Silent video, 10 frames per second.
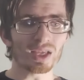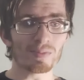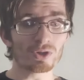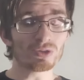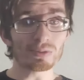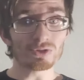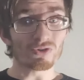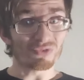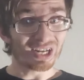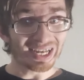And most people
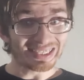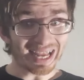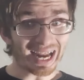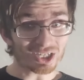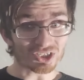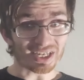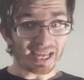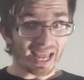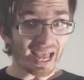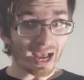don't realize they
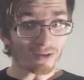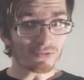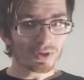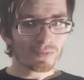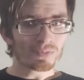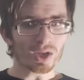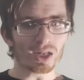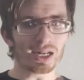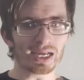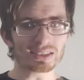actually have,
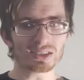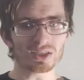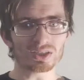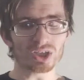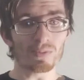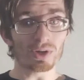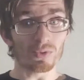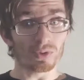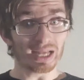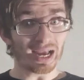unless
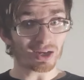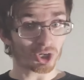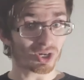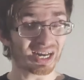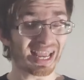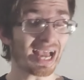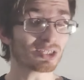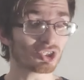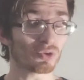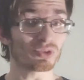someone that currently
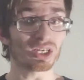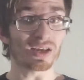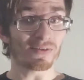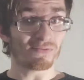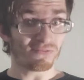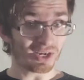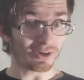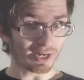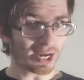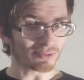had Soul Sync
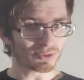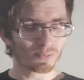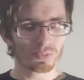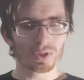figured it out.